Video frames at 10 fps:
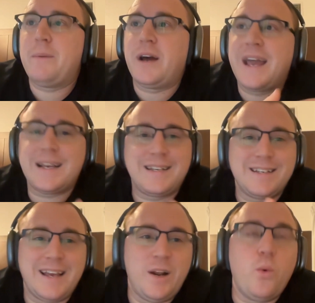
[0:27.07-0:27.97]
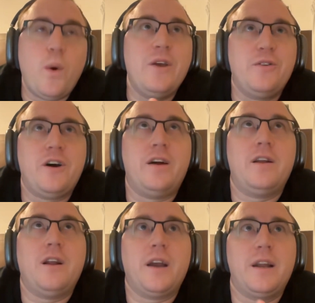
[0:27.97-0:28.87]
But I guess is in a way you'd kind
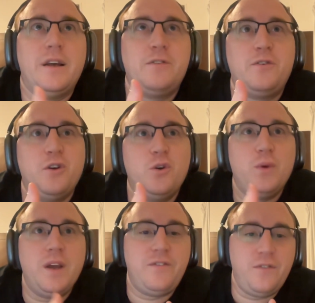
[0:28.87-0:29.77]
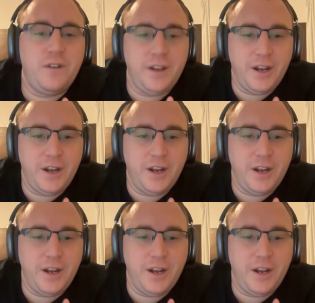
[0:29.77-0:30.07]
of liken it to if,